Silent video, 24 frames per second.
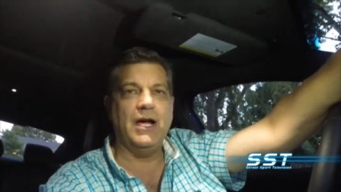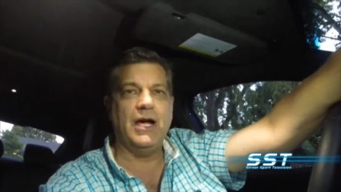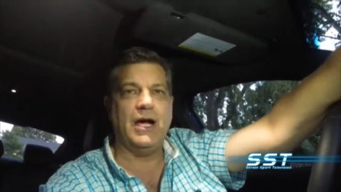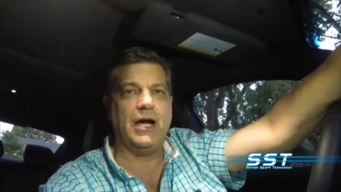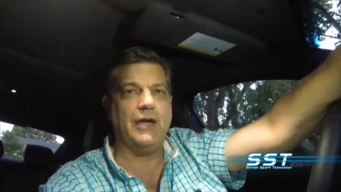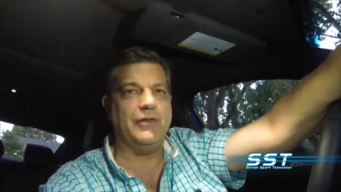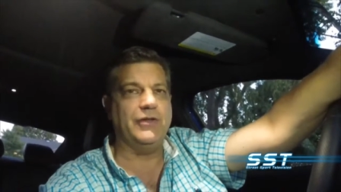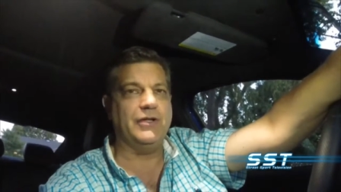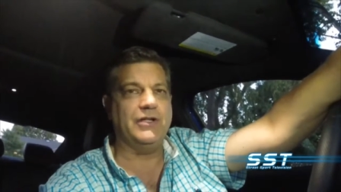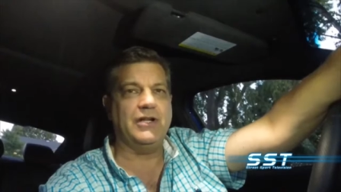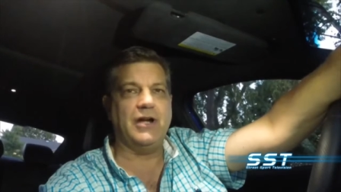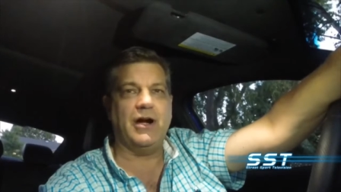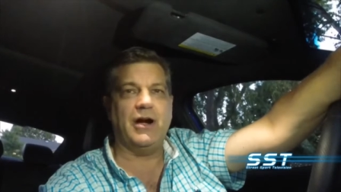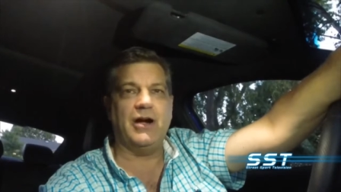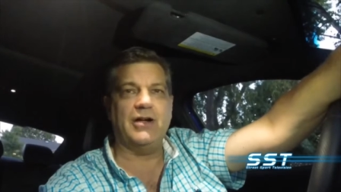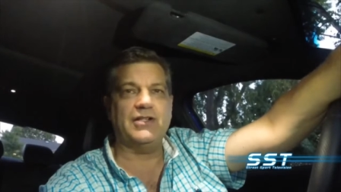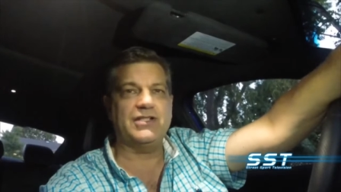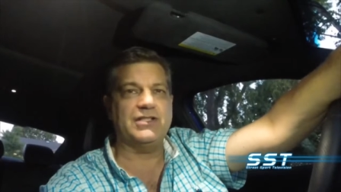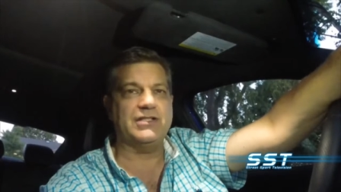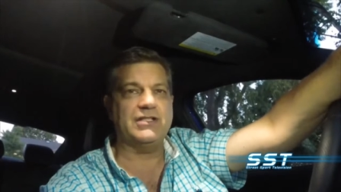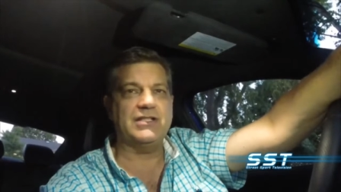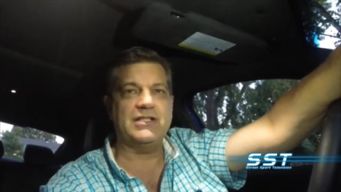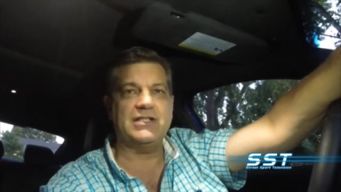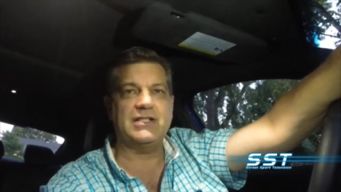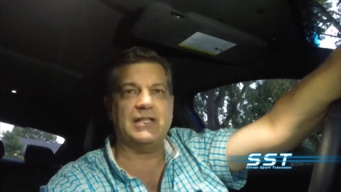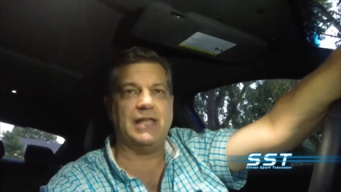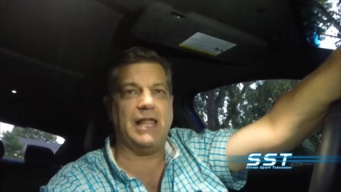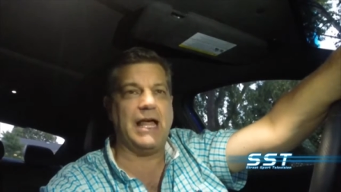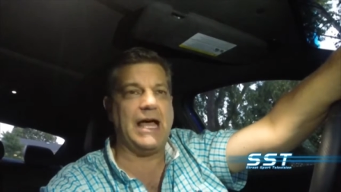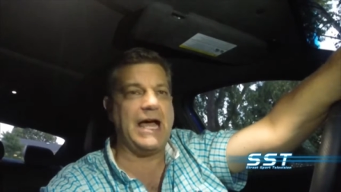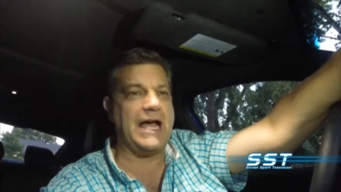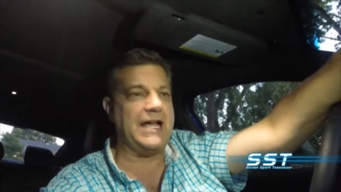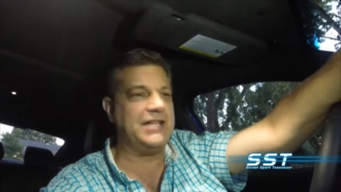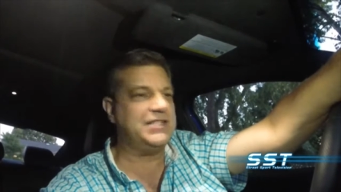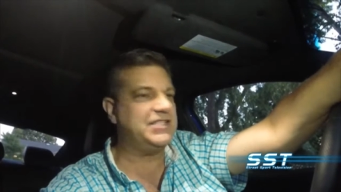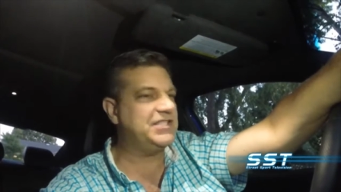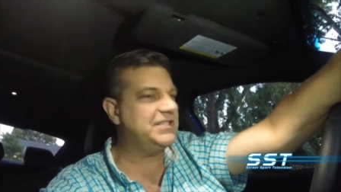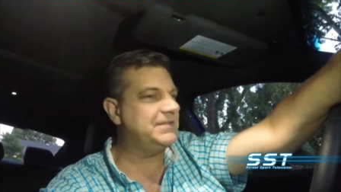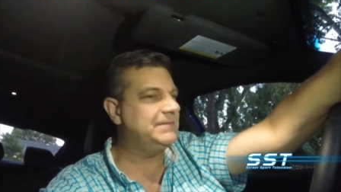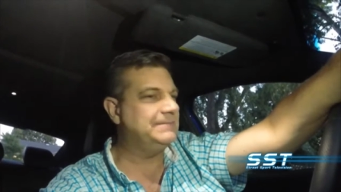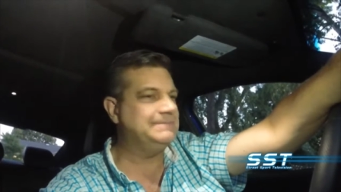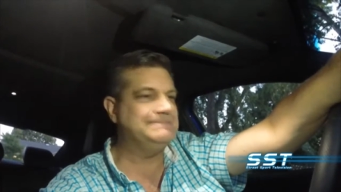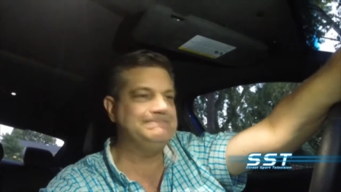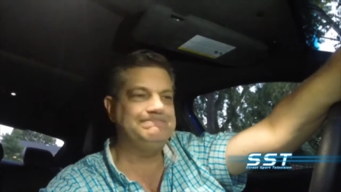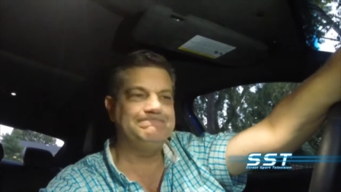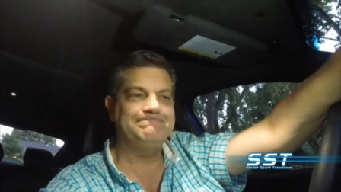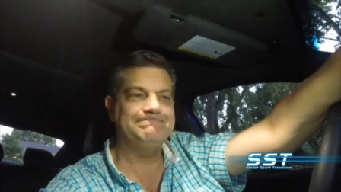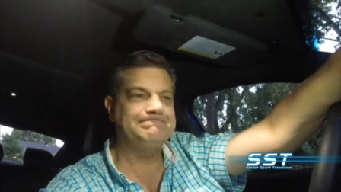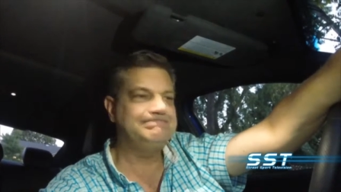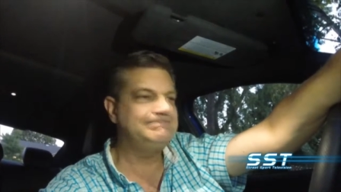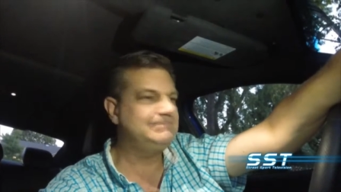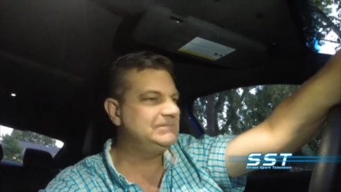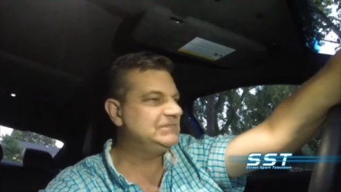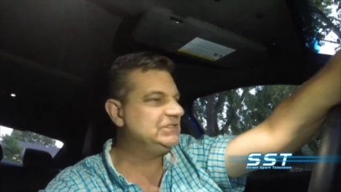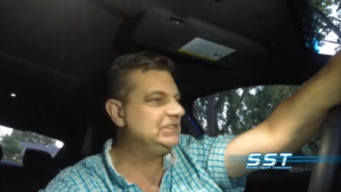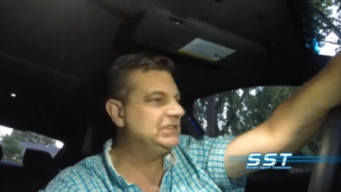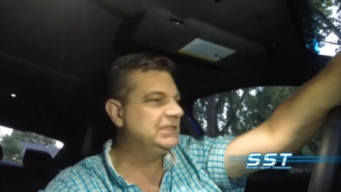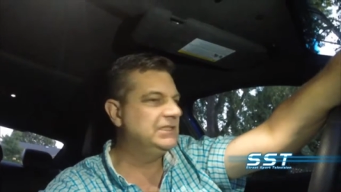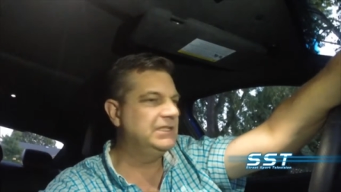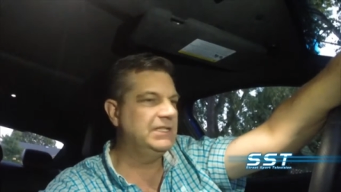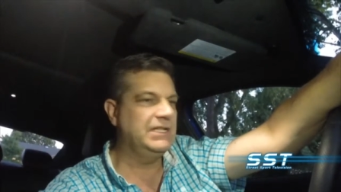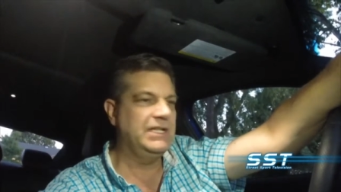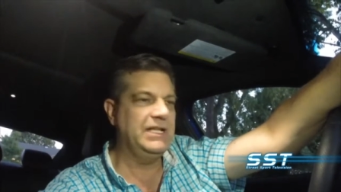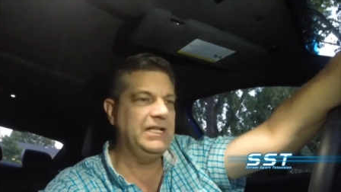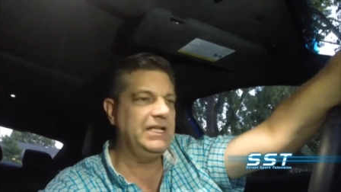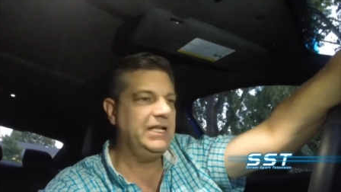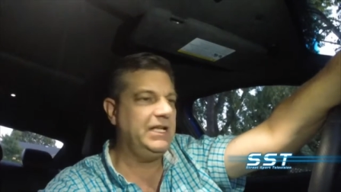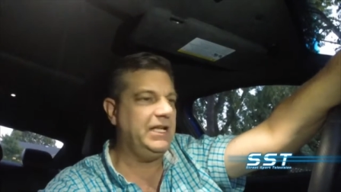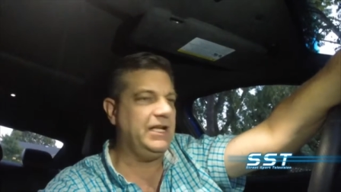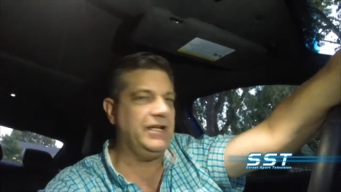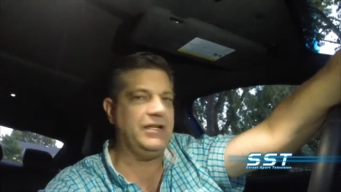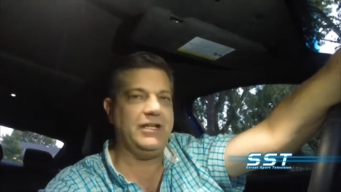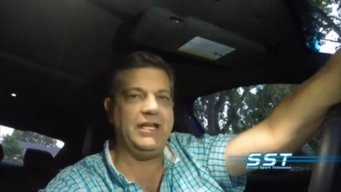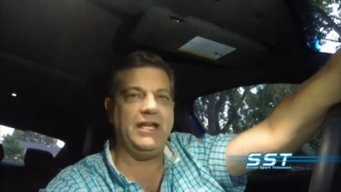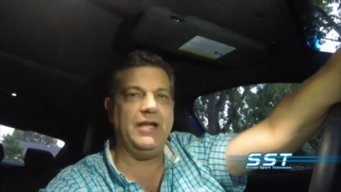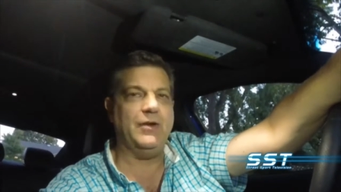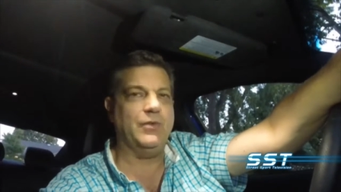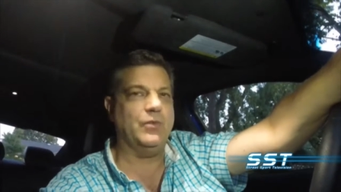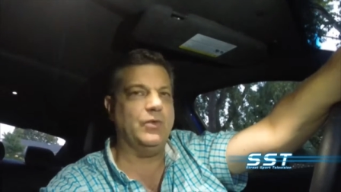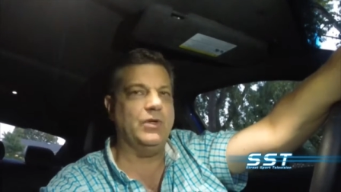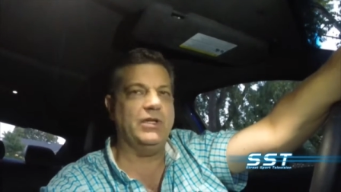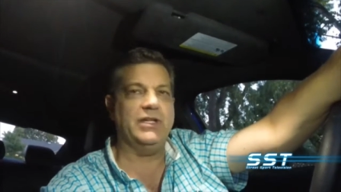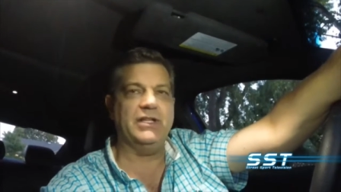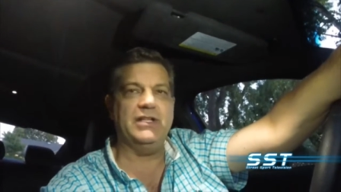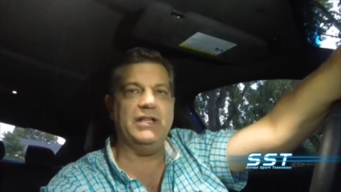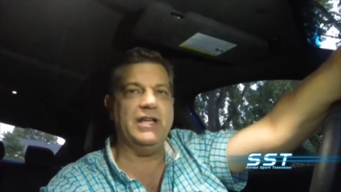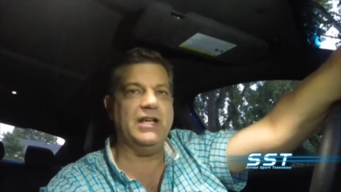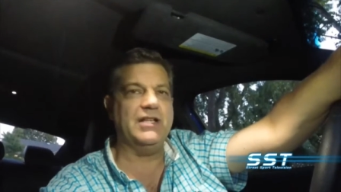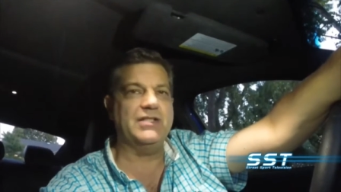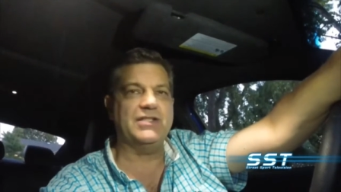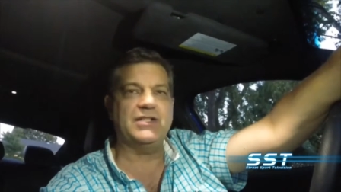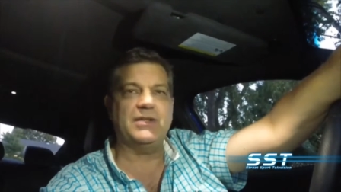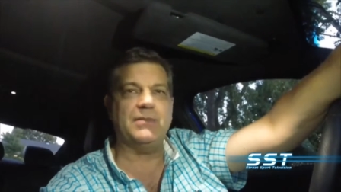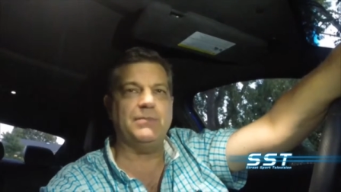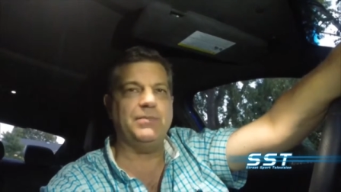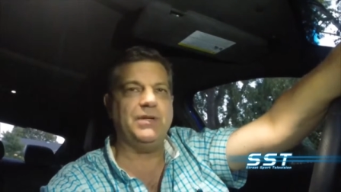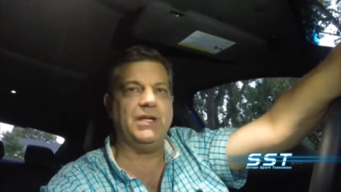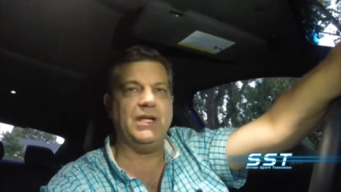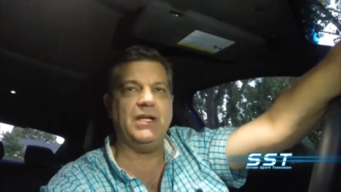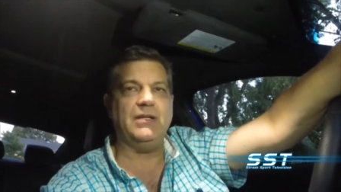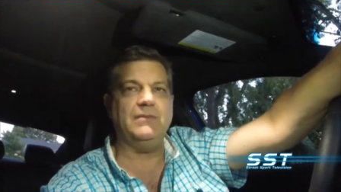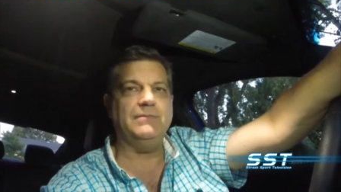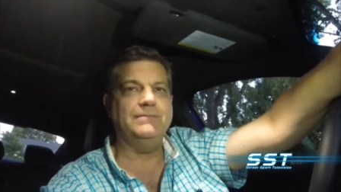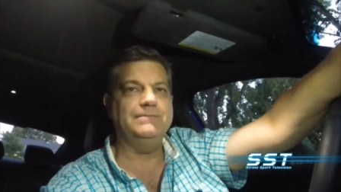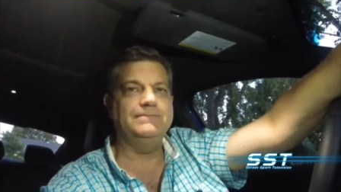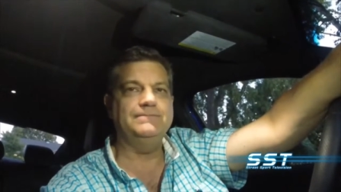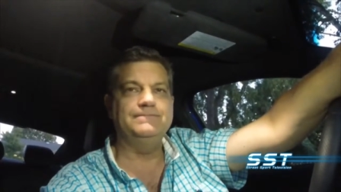other cars in this class, it, it really does compete.